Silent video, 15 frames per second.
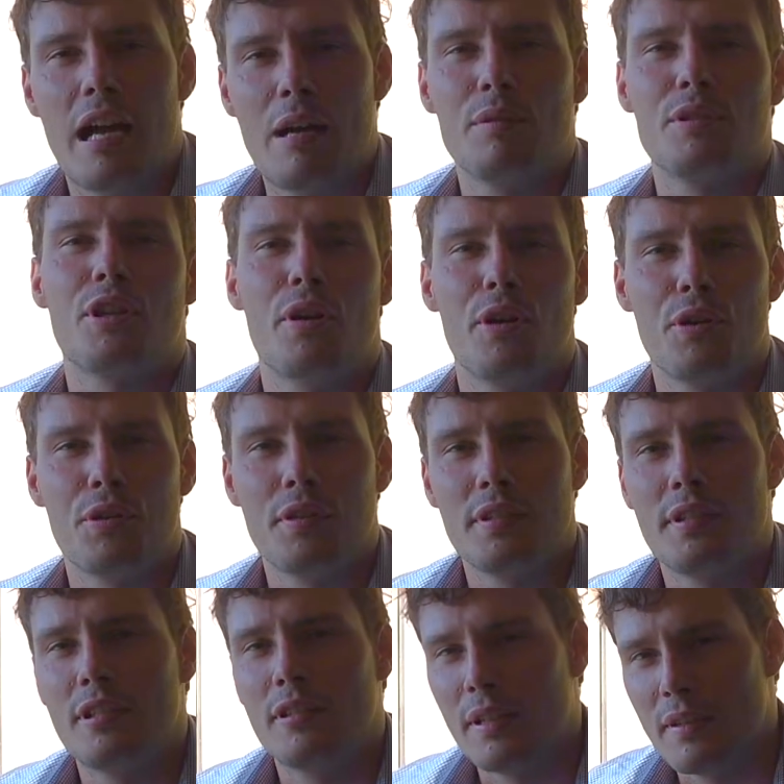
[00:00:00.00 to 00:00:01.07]
Hey, what's going on?
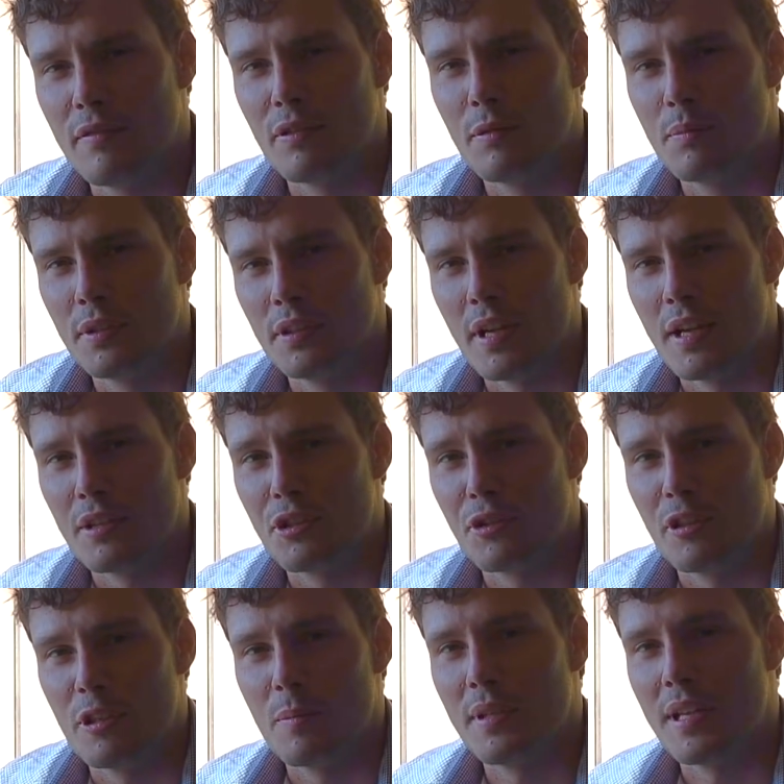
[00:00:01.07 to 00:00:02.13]
This is Liam from Tinnitus
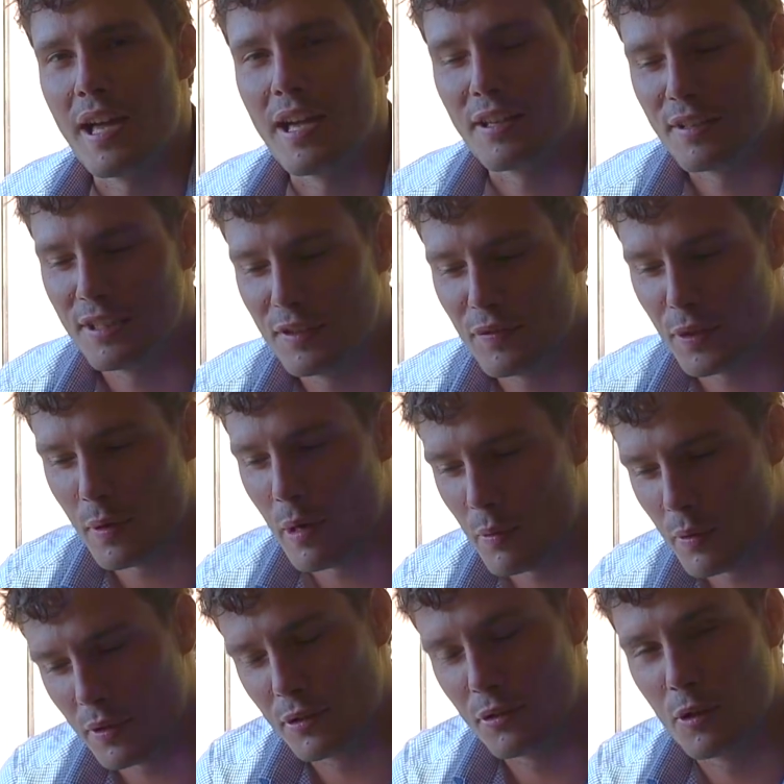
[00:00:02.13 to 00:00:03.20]
Treatment, and in this video I
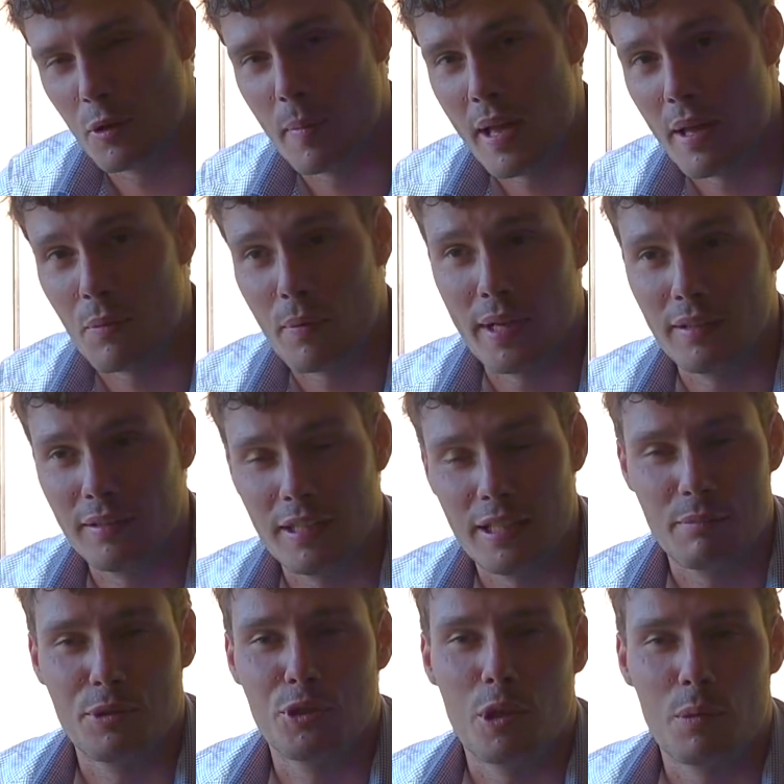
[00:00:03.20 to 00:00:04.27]
want to talk about,
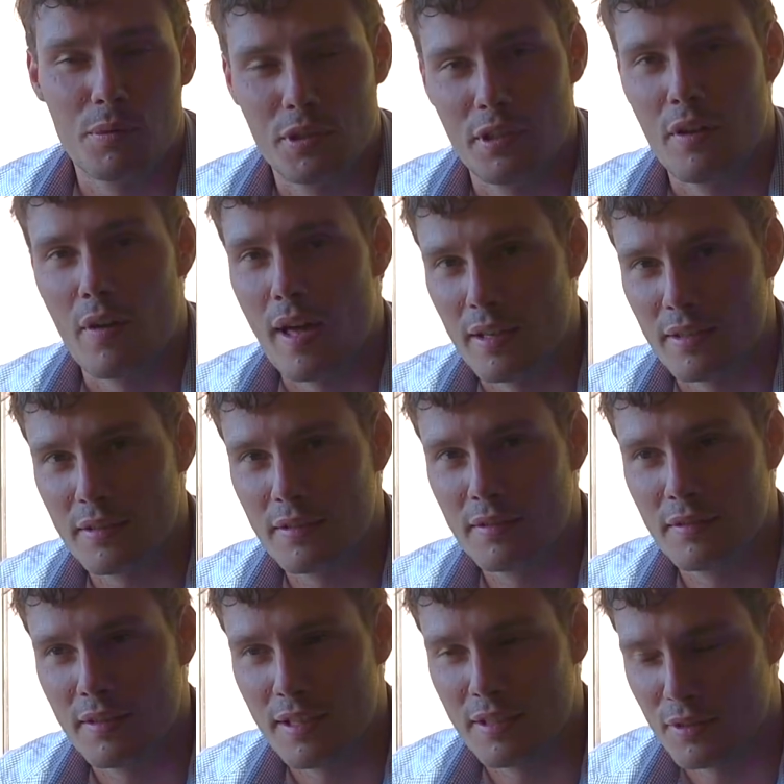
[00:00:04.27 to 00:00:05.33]
Liam stops tinnitus.
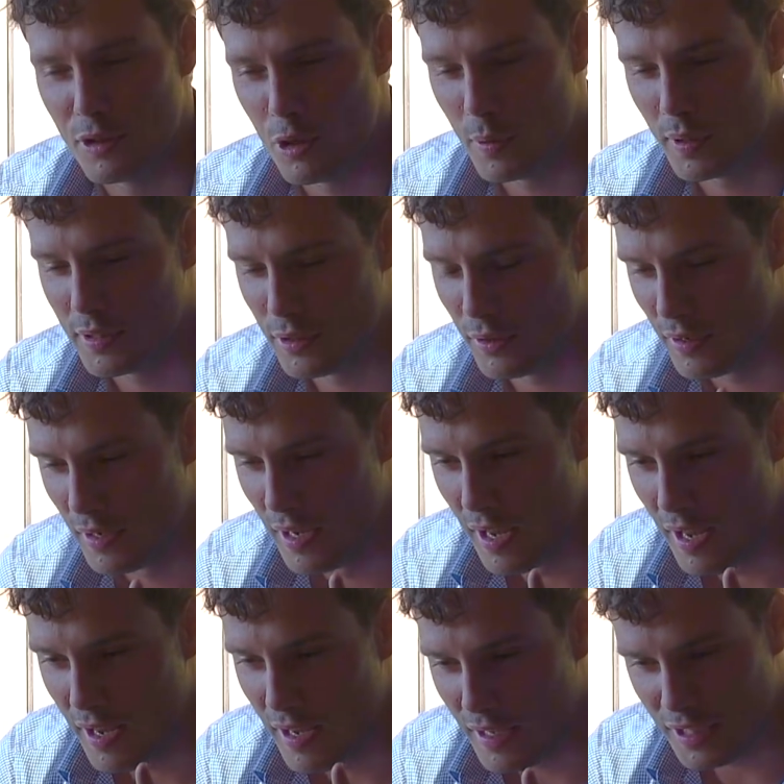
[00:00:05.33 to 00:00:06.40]
That's a new one. So
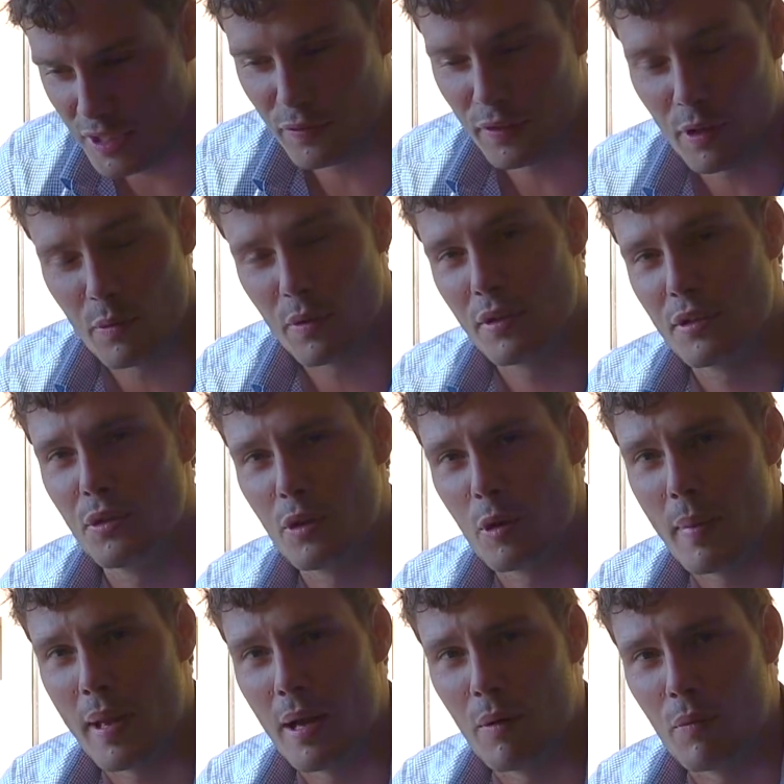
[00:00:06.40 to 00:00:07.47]
in this video I want to talk
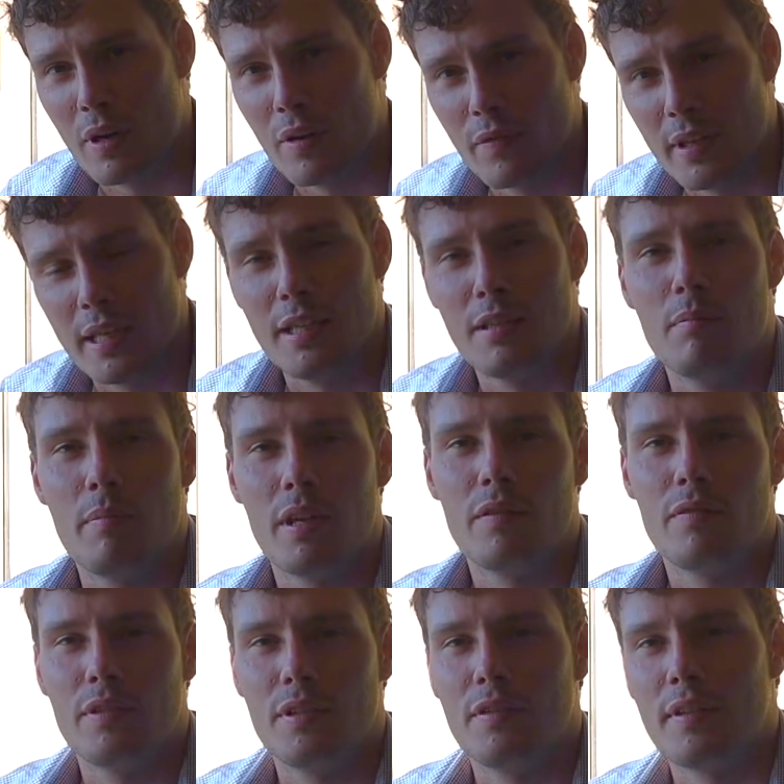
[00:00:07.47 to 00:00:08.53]
about one of the hidden
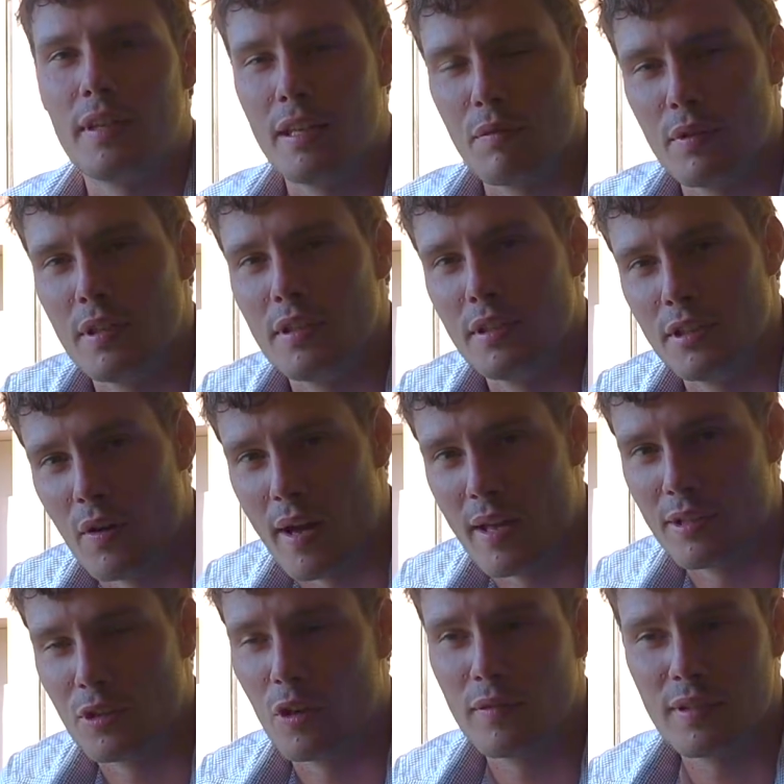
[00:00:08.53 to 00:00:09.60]
benefits of getting rid of
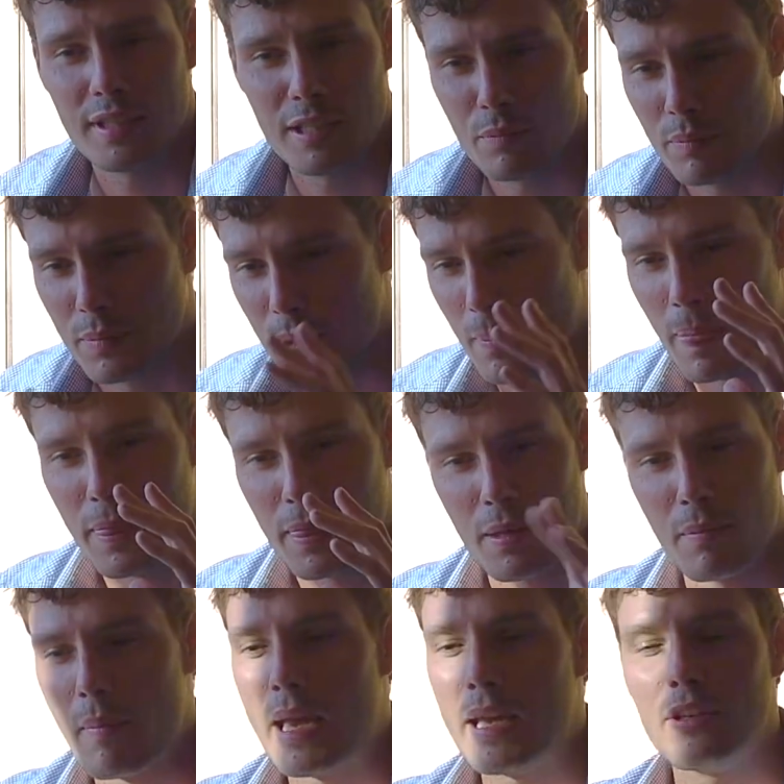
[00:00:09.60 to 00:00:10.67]
tinnitus. Obviously
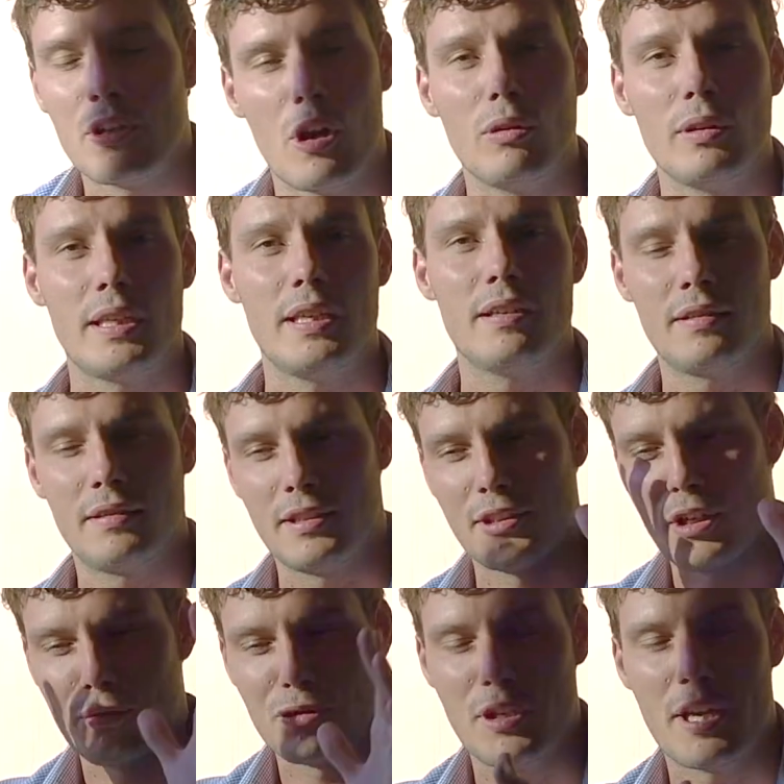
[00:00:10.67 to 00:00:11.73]
the main goal here, this
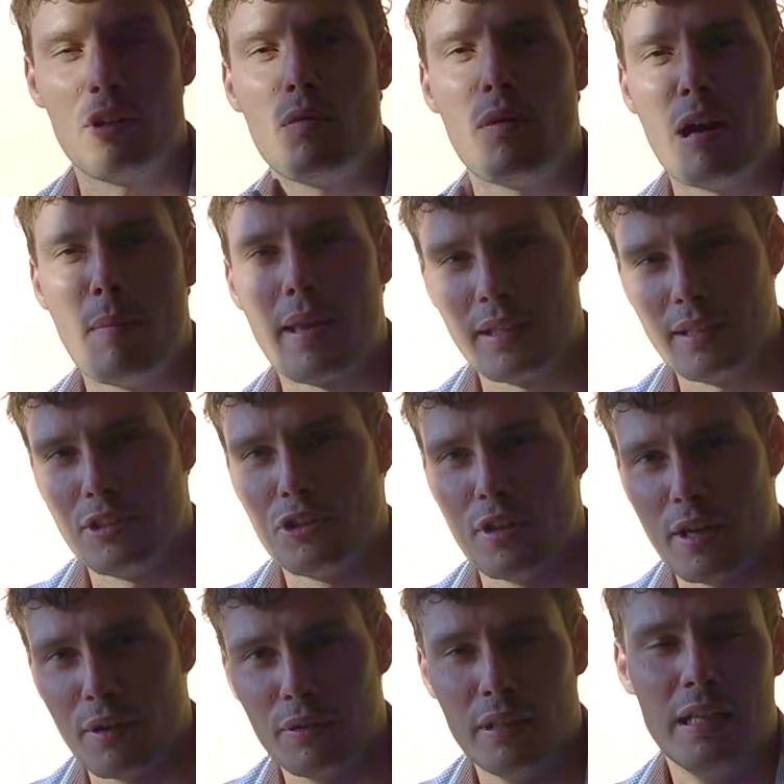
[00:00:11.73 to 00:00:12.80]
whole channel, why I'm making this
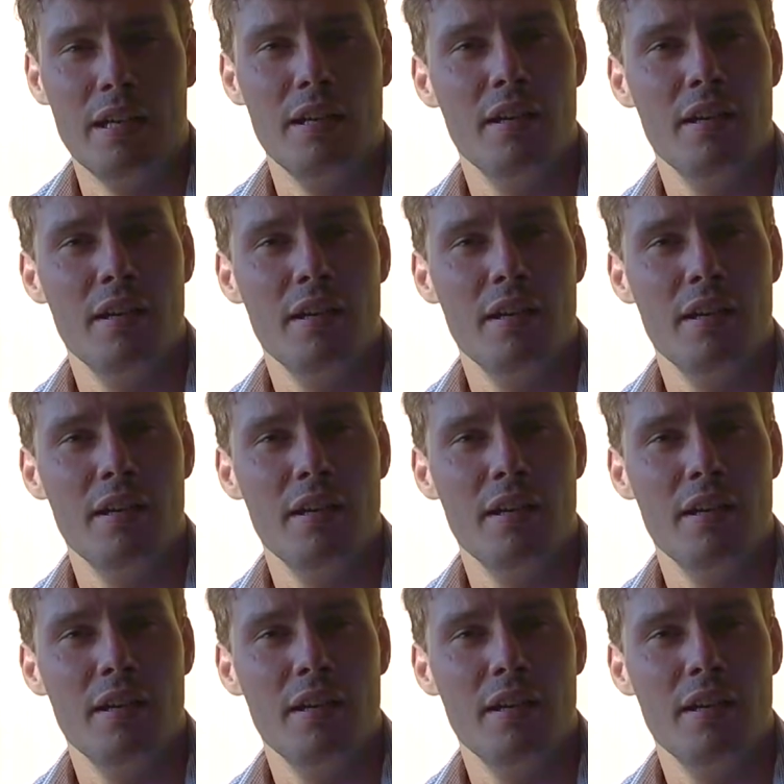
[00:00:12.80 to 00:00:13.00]
channel,